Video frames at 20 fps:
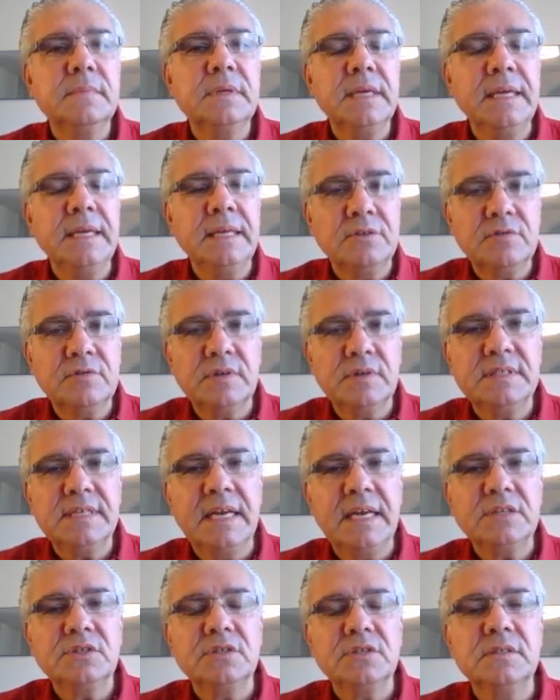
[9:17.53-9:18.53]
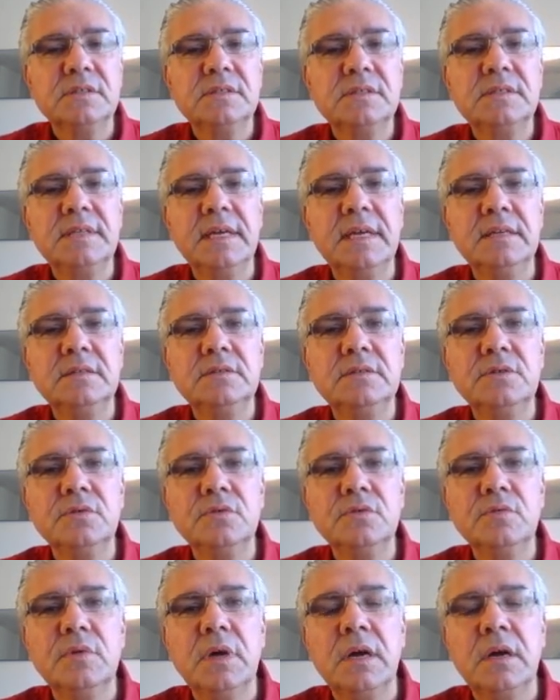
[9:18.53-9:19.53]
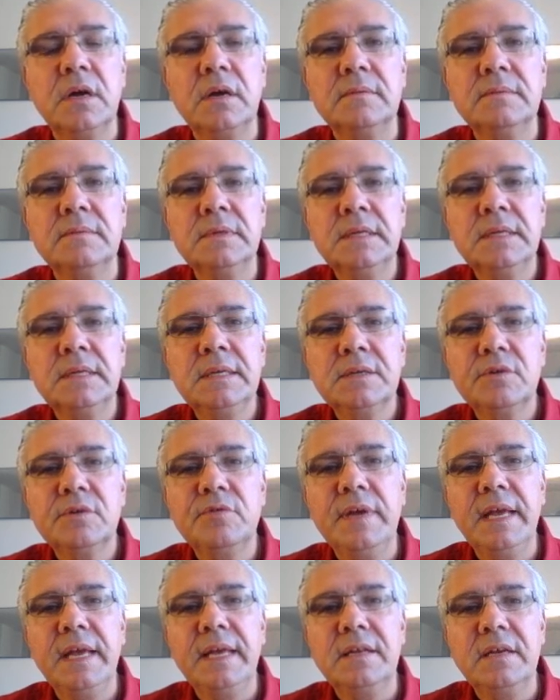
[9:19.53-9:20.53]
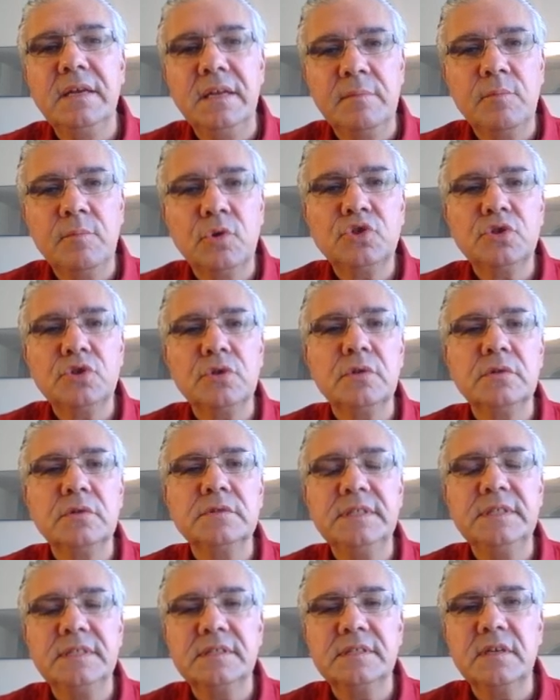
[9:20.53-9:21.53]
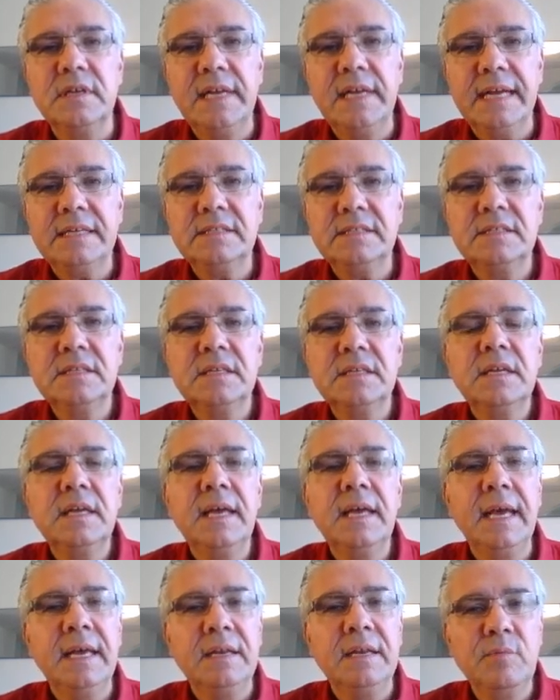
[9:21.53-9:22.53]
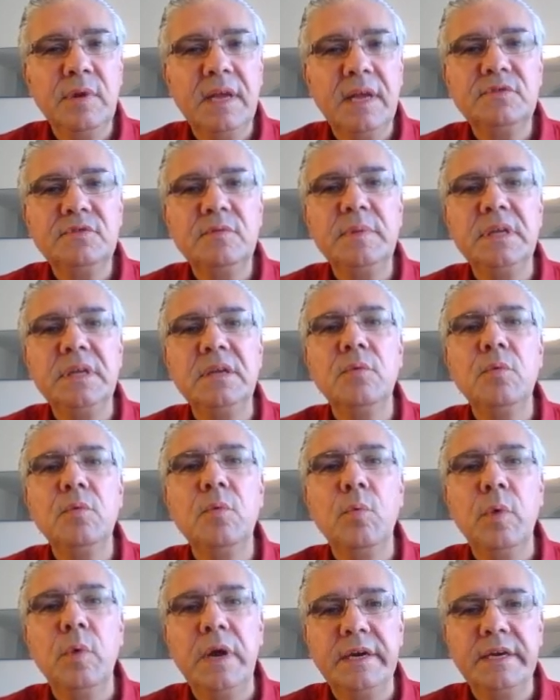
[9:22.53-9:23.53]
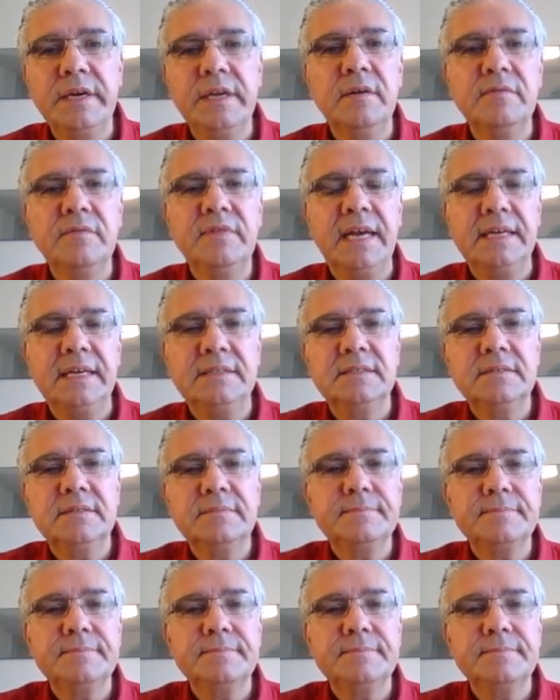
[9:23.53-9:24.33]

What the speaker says: in transactions, tend to create an emotional disconnect, and we have to be wary of that.